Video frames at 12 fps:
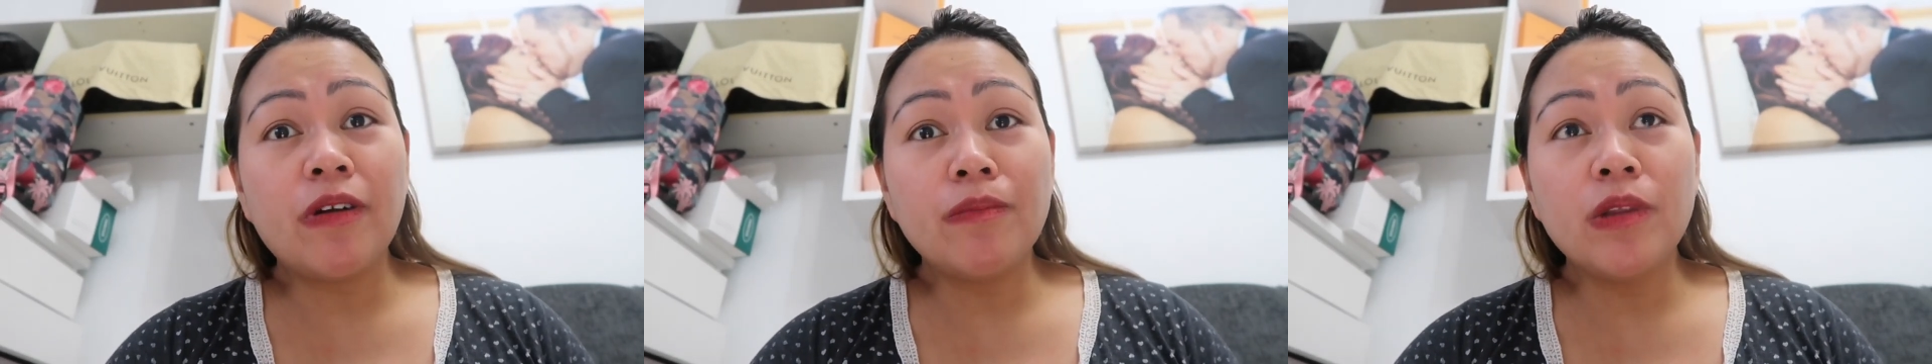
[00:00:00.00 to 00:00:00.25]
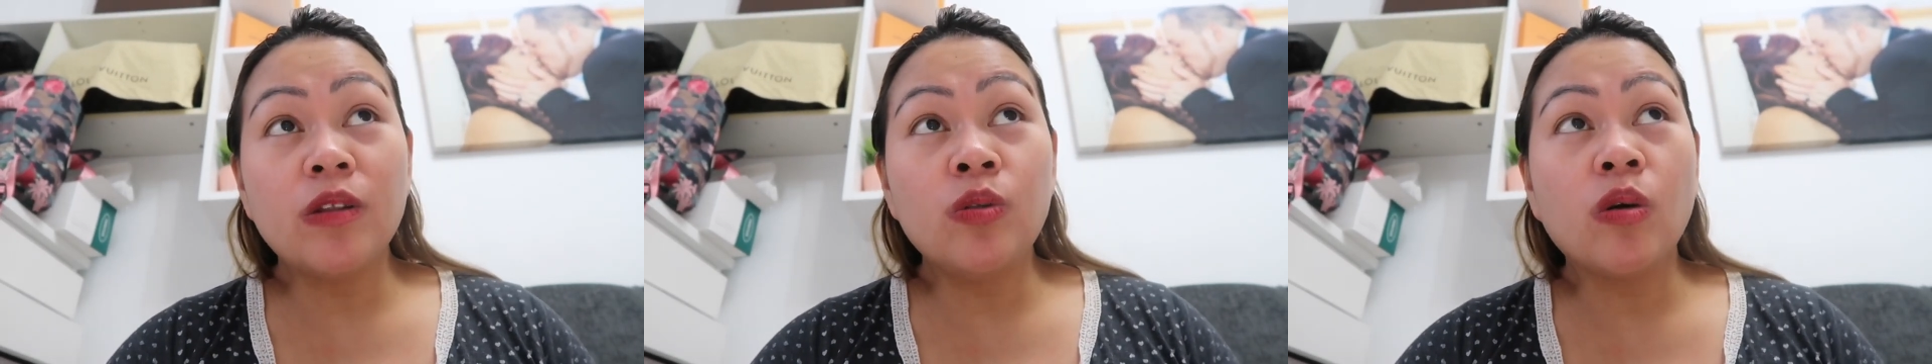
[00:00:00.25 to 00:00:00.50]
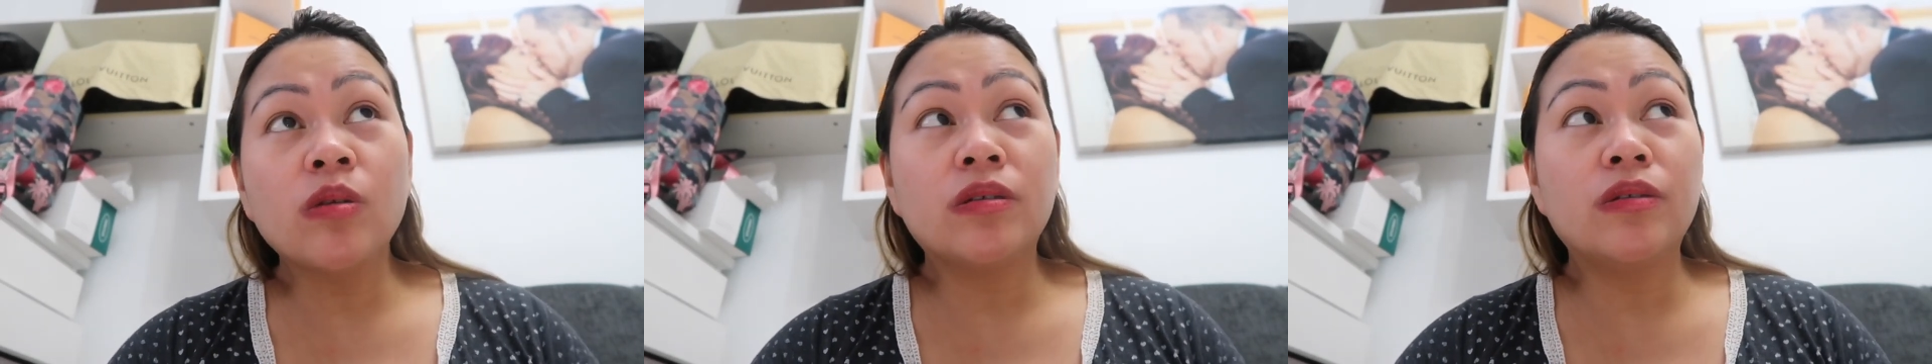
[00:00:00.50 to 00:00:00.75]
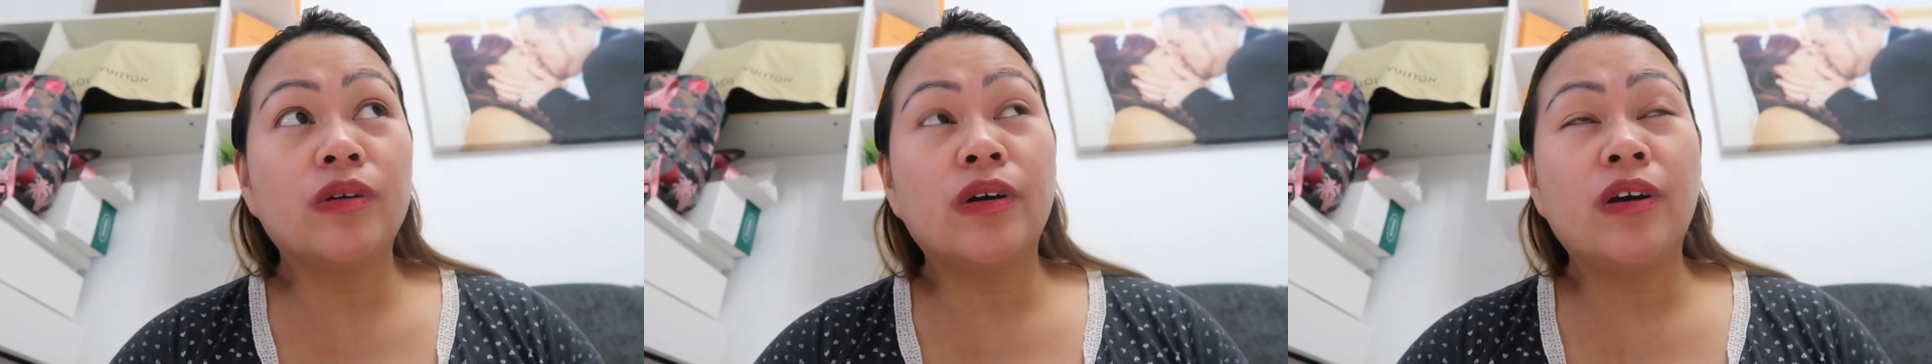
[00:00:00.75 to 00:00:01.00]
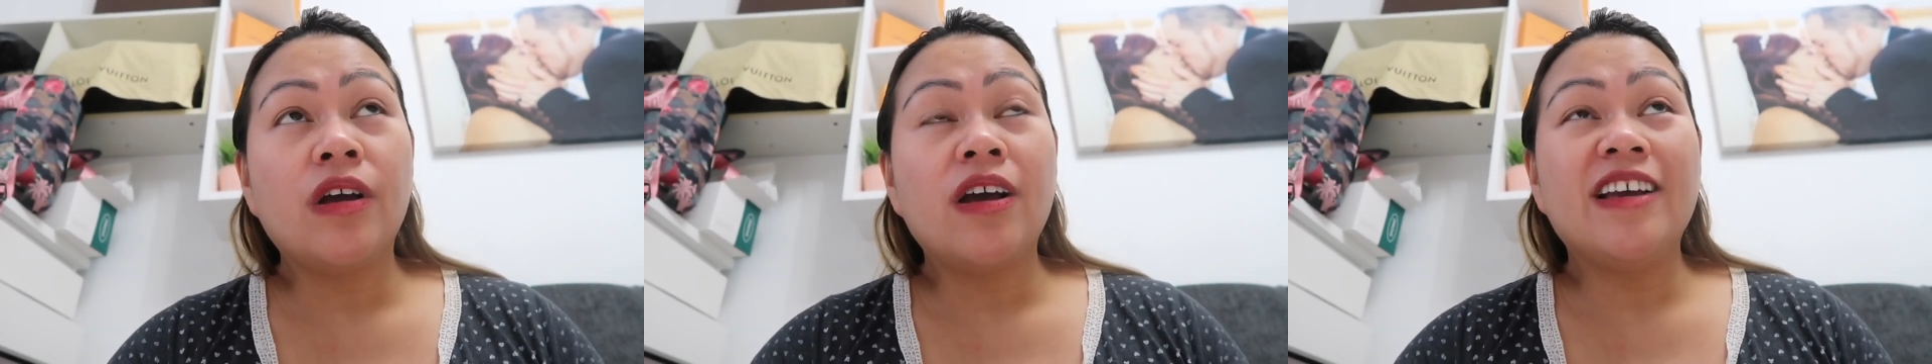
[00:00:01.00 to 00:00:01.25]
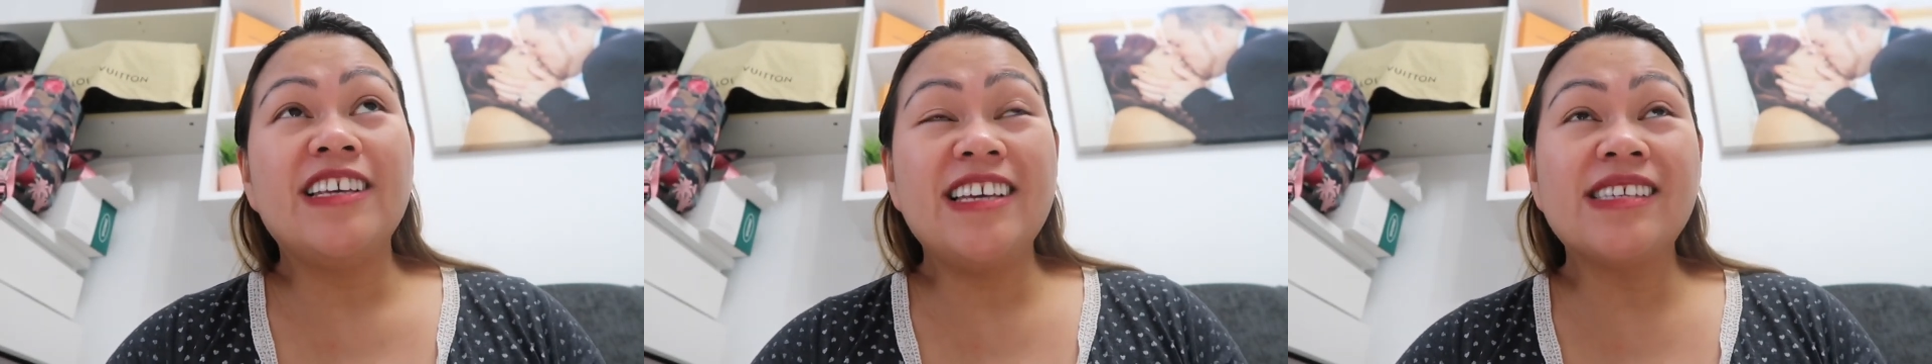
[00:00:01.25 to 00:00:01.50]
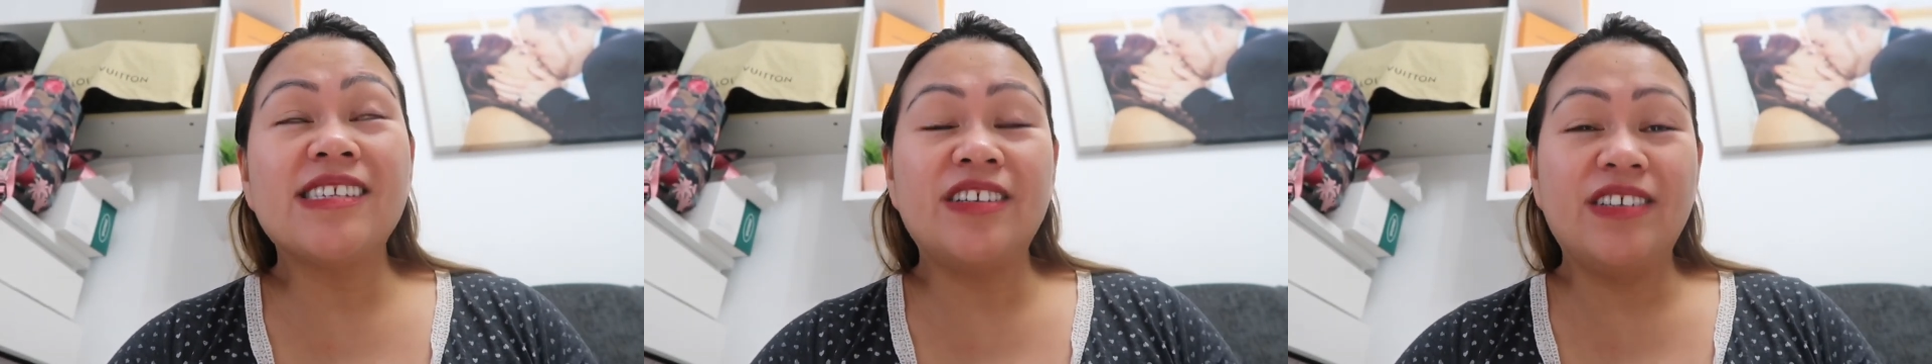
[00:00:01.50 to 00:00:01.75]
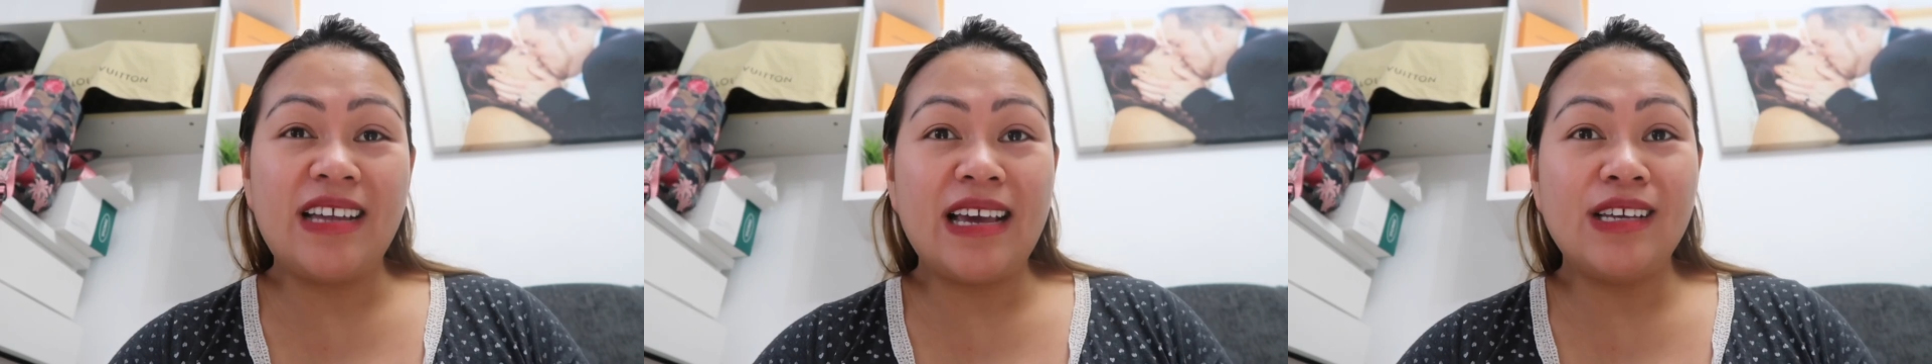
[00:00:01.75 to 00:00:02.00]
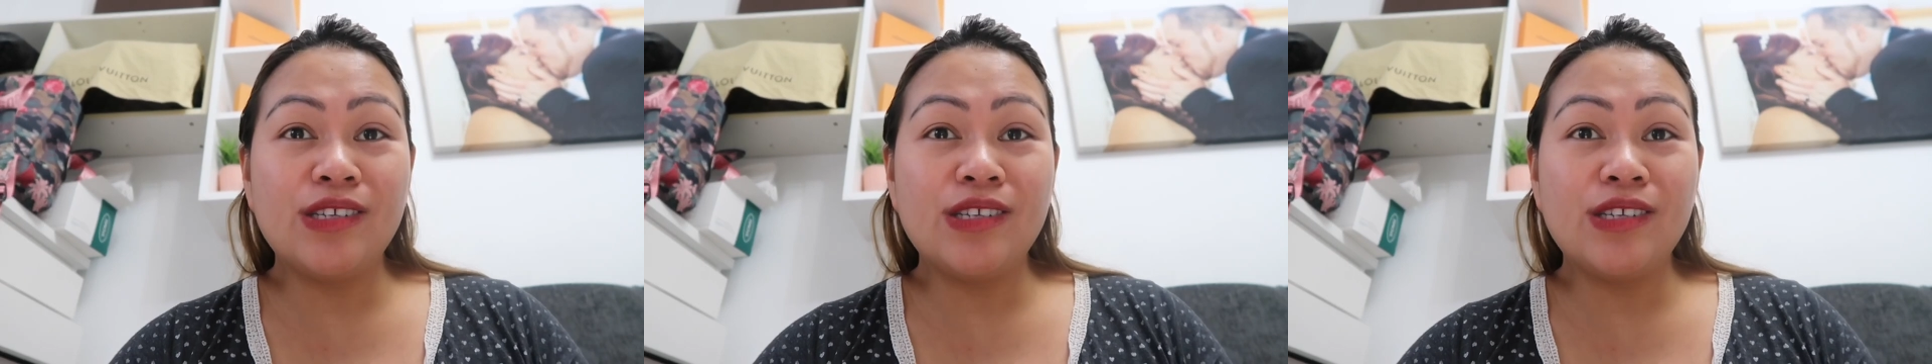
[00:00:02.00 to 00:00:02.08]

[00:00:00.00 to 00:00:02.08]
from the doctor yesterday.